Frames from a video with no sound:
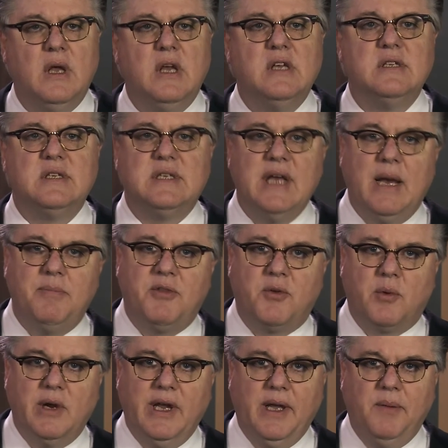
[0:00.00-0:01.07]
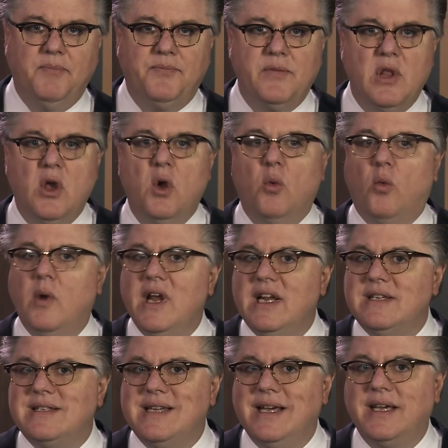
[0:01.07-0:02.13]
Step 3. When
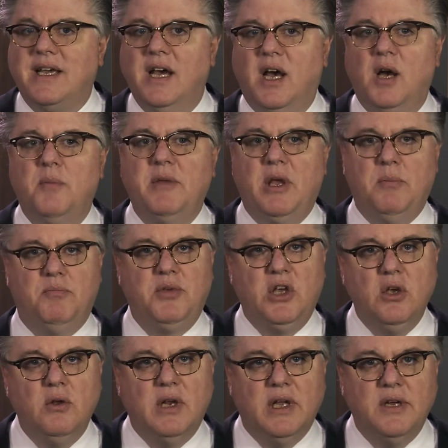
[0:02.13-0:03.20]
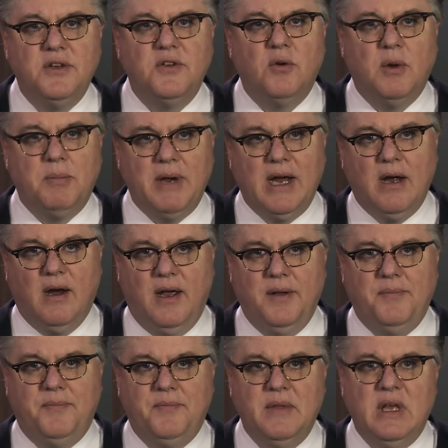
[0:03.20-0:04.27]
is income imputed to a parent?
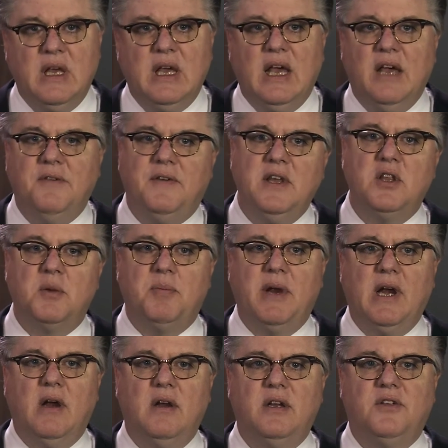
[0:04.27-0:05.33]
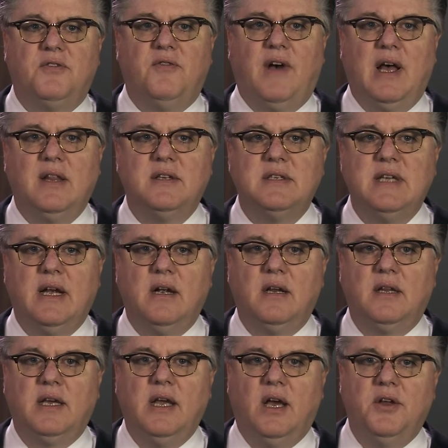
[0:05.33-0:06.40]
If either parent is
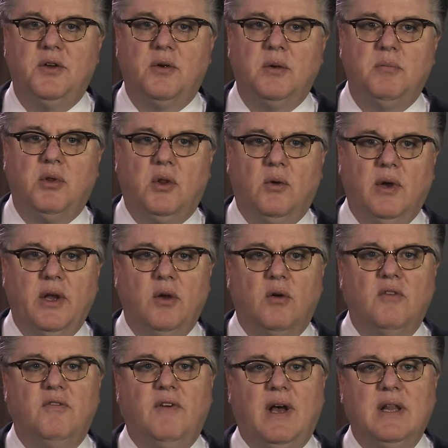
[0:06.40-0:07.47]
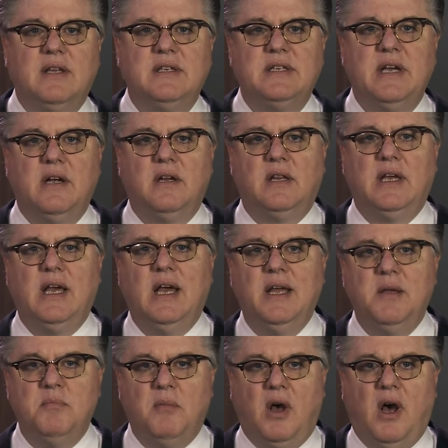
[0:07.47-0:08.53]
voluntarily underemployed or voluntarily
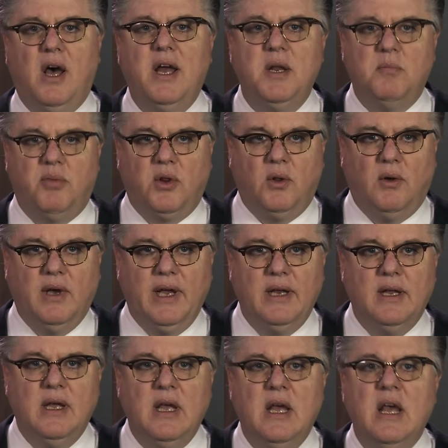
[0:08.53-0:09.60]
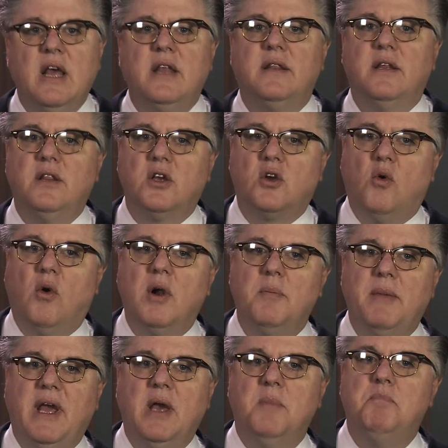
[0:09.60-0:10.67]
unemployed, then the court
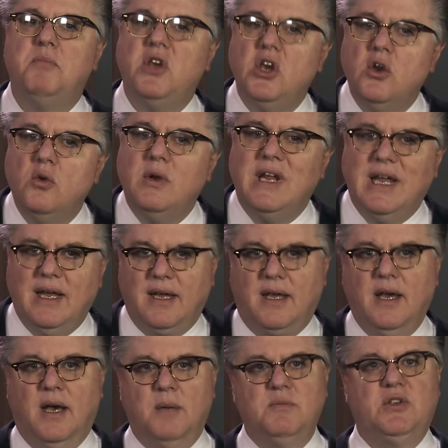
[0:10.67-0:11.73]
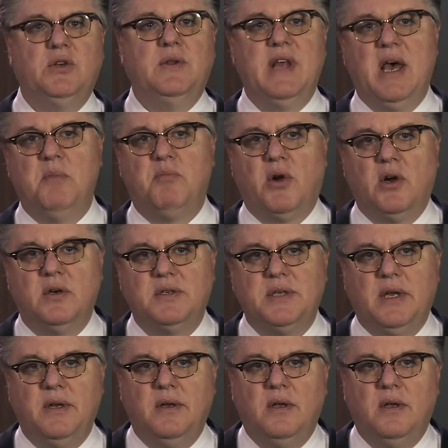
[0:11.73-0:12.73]
may impute income to that person.